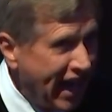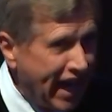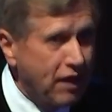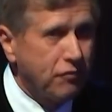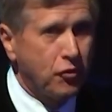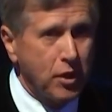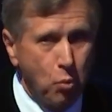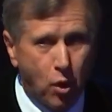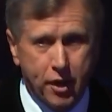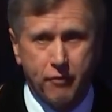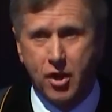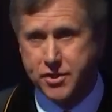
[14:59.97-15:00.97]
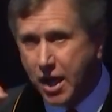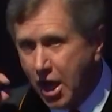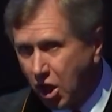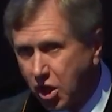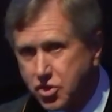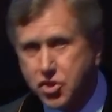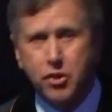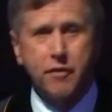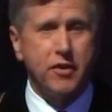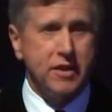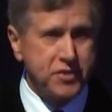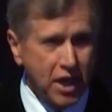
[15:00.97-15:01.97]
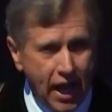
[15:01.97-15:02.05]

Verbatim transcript: every one of us, conservatives